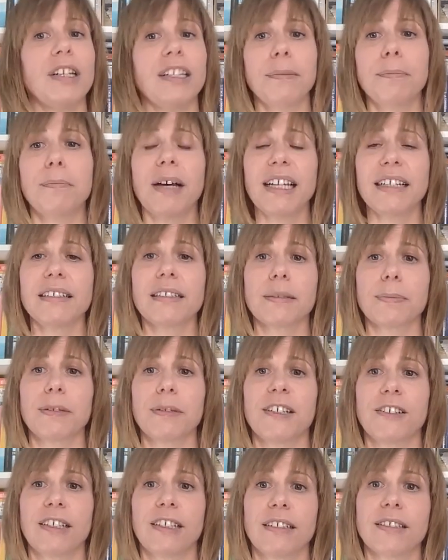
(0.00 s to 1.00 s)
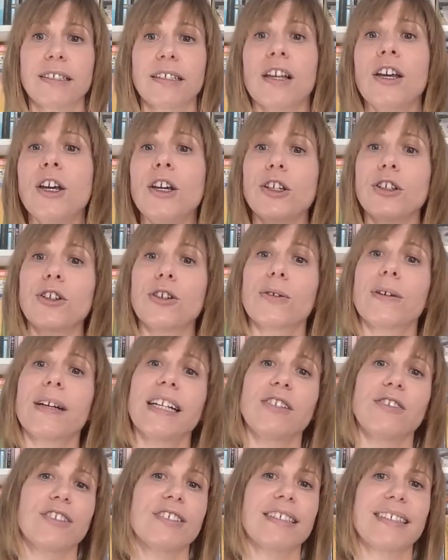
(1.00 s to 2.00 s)
But in my experience,
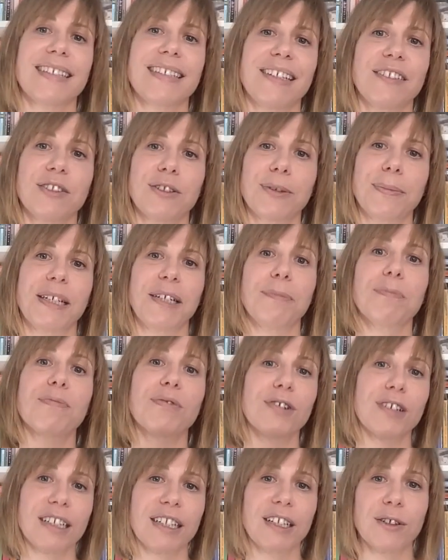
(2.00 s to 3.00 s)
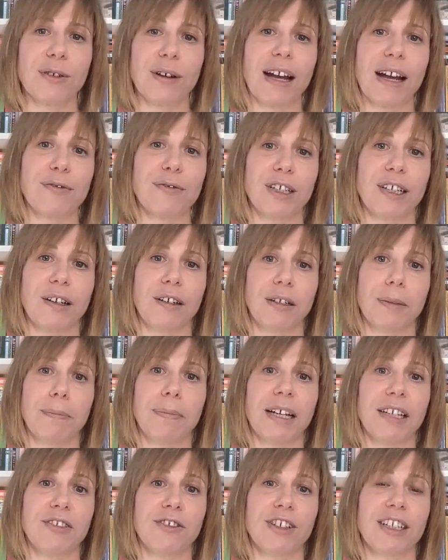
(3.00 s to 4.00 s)
curators tend to be pretty crafty on a
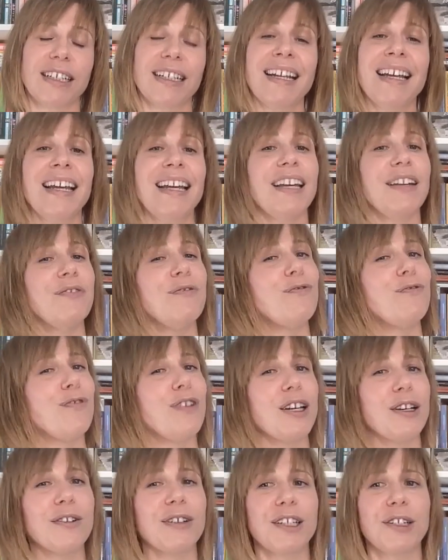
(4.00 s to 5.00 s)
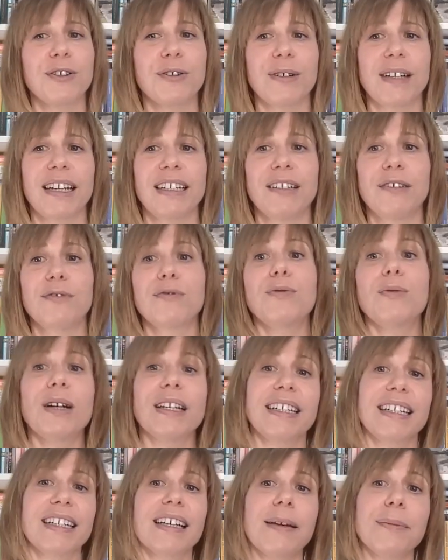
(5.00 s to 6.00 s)
budget and very creative
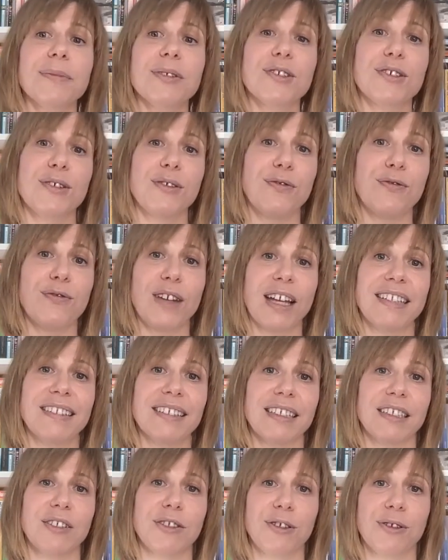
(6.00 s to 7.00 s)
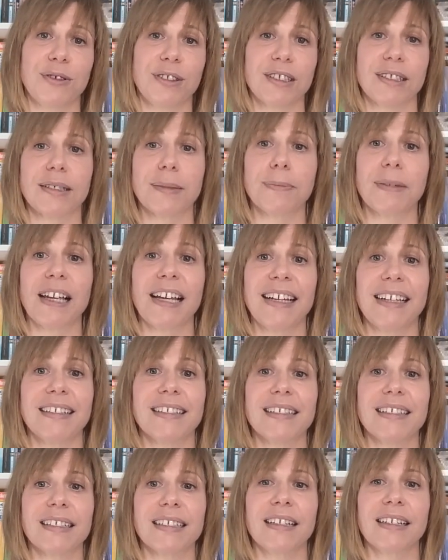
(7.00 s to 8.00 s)
when it comes to inventing new
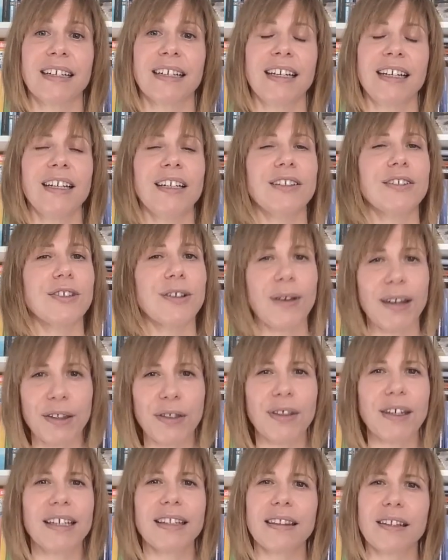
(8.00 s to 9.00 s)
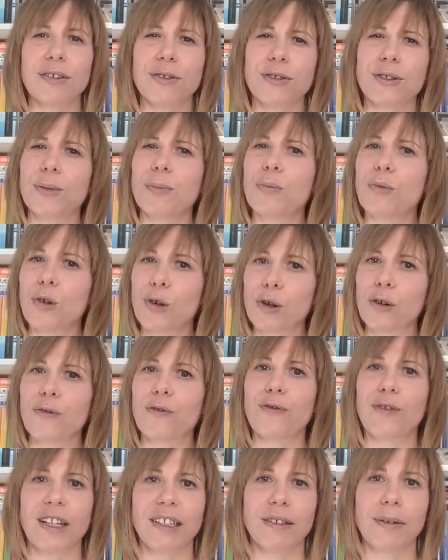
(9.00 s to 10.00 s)
displays. So I think there's a more
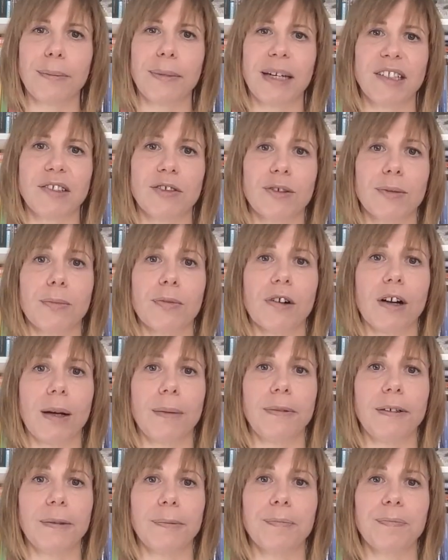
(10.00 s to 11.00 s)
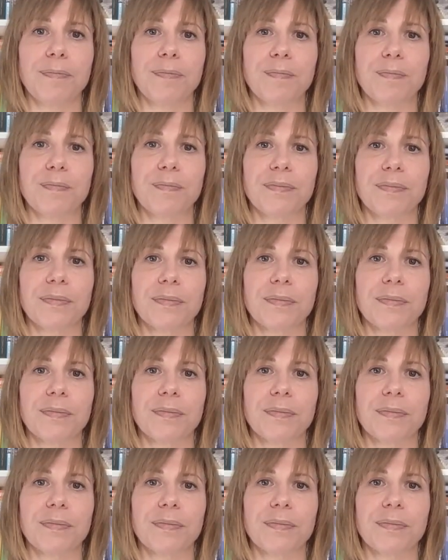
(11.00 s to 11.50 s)
fundamental problem.